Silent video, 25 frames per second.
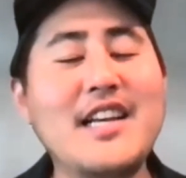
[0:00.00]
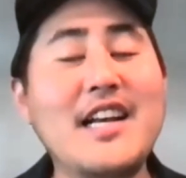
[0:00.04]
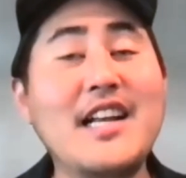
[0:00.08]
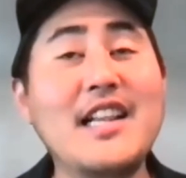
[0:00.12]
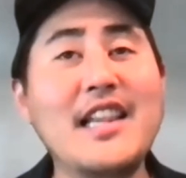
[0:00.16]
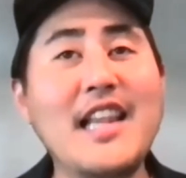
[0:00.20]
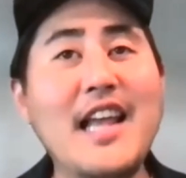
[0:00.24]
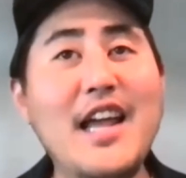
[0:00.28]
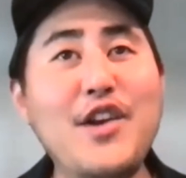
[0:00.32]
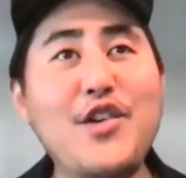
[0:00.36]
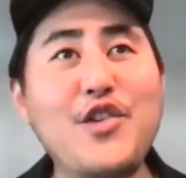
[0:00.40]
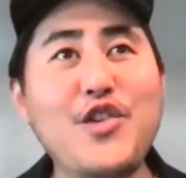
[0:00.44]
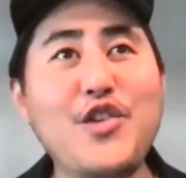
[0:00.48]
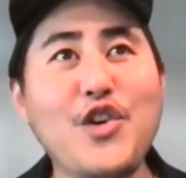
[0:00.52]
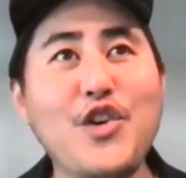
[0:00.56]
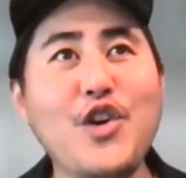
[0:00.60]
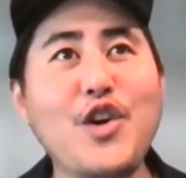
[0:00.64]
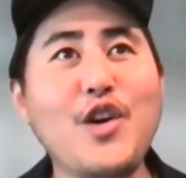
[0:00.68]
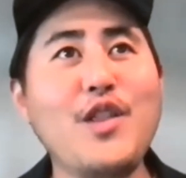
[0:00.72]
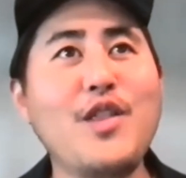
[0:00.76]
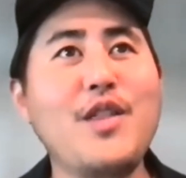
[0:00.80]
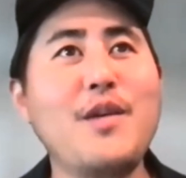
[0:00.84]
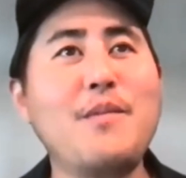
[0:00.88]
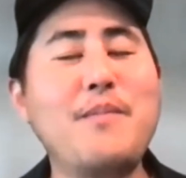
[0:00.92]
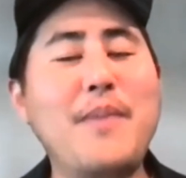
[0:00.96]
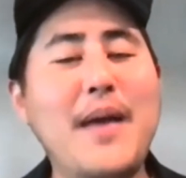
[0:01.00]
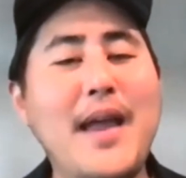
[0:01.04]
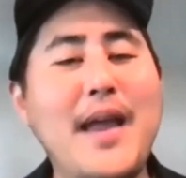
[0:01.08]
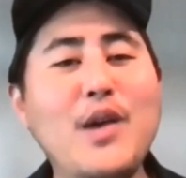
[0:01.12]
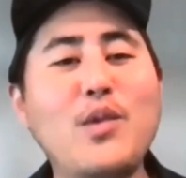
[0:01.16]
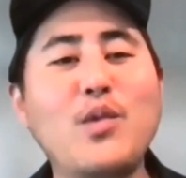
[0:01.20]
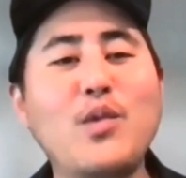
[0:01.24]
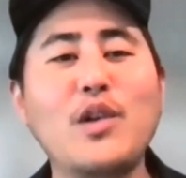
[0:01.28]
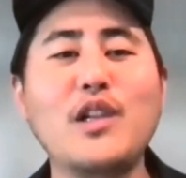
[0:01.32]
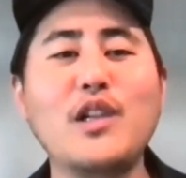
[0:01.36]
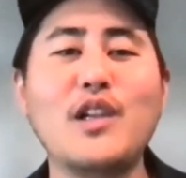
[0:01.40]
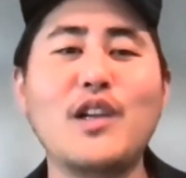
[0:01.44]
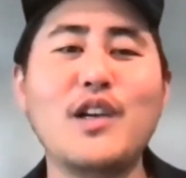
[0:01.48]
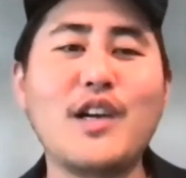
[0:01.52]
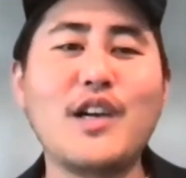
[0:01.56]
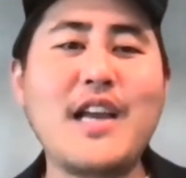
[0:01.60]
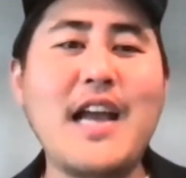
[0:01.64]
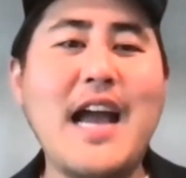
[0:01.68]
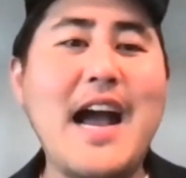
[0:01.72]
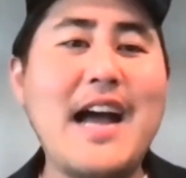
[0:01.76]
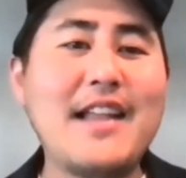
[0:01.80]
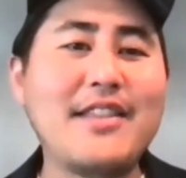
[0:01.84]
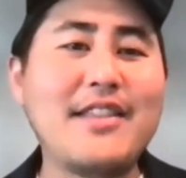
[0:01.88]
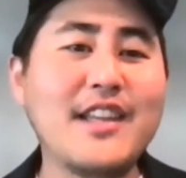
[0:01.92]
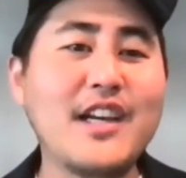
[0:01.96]
a lender, the bank will look
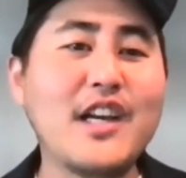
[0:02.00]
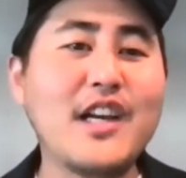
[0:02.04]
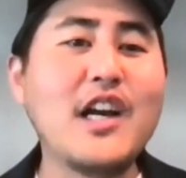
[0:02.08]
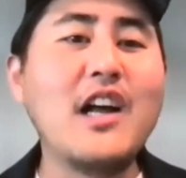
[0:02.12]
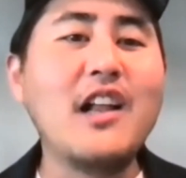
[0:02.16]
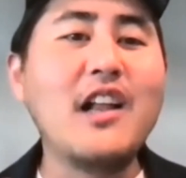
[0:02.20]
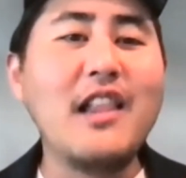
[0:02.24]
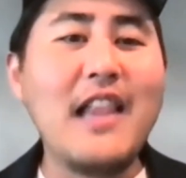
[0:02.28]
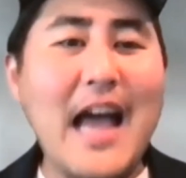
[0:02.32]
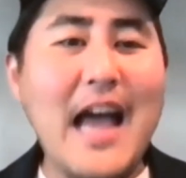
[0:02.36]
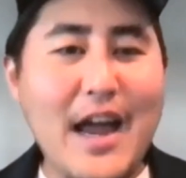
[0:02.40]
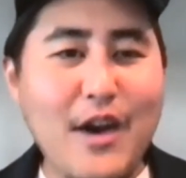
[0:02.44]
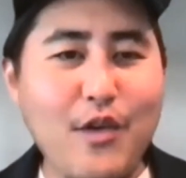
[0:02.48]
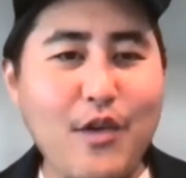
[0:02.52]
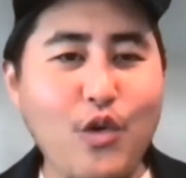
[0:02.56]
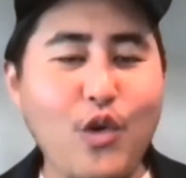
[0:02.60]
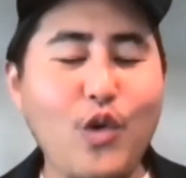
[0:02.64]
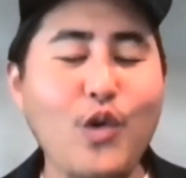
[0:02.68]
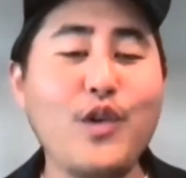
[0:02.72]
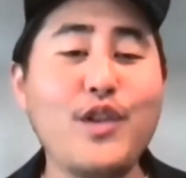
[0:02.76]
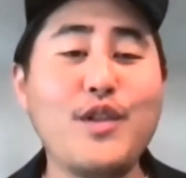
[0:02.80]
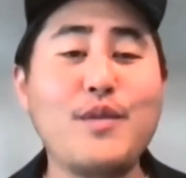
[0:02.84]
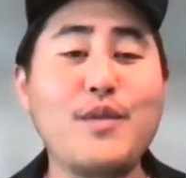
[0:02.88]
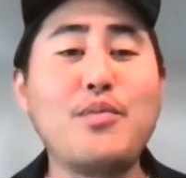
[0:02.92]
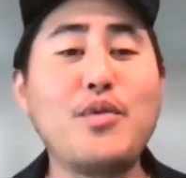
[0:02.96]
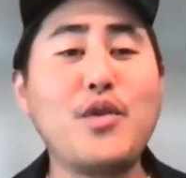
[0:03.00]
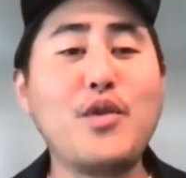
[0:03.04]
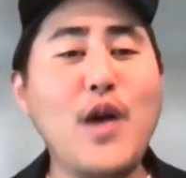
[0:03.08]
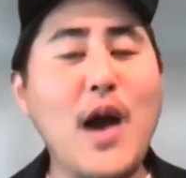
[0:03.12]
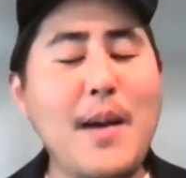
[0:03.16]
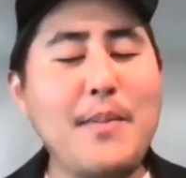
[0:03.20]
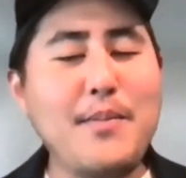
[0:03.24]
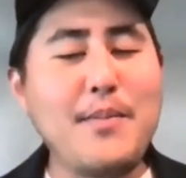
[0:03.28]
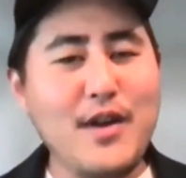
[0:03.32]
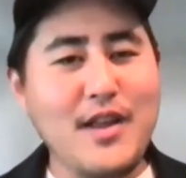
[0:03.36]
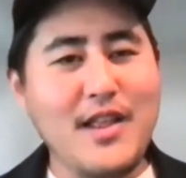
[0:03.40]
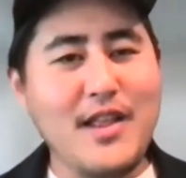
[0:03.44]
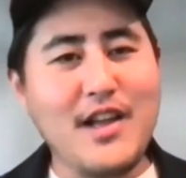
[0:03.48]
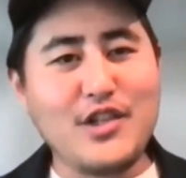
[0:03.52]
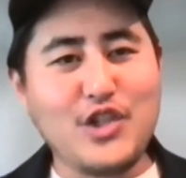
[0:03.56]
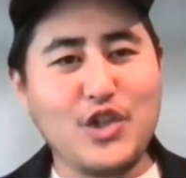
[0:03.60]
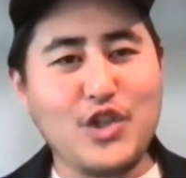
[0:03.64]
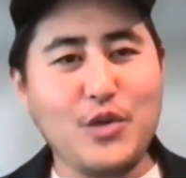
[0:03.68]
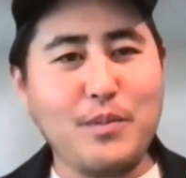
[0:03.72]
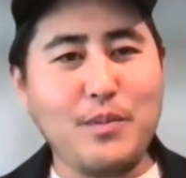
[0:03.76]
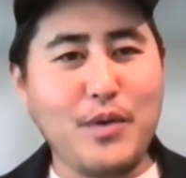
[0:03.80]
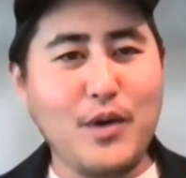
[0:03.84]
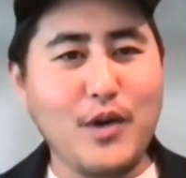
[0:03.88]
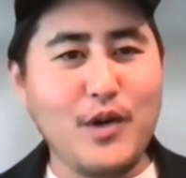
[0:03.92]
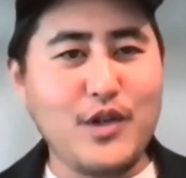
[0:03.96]
at the collateral or the property that
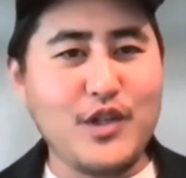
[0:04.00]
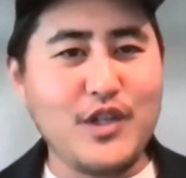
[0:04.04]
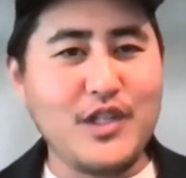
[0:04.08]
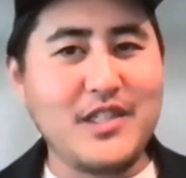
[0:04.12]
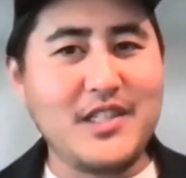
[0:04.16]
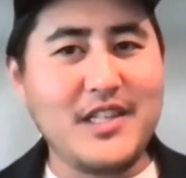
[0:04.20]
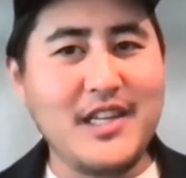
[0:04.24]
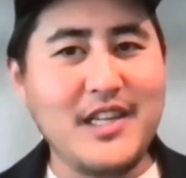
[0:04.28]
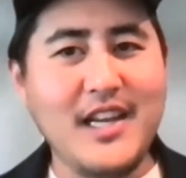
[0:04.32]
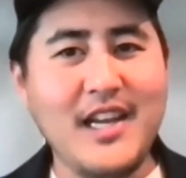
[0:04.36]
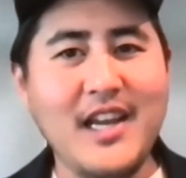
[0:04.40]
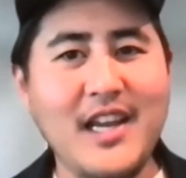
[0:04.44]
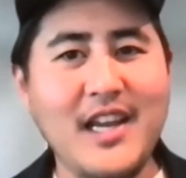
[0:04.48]
you're purchasing,